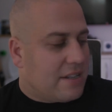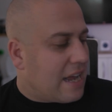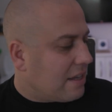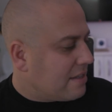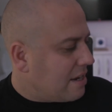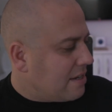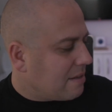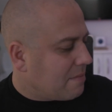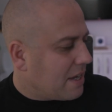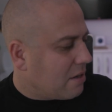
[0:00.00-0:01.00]
Now, I'll tell you
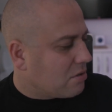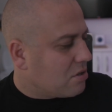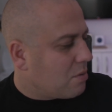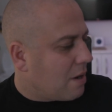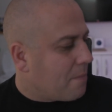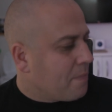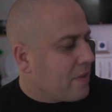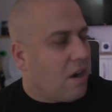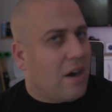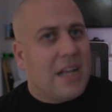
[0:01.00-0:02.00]
something else as well.
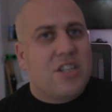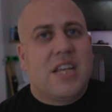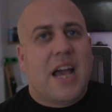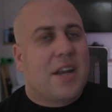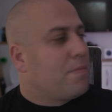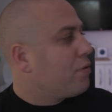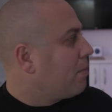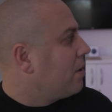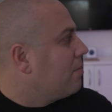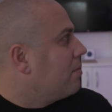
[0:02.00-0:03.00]
I actually had a
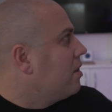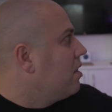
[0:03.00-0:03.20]
problem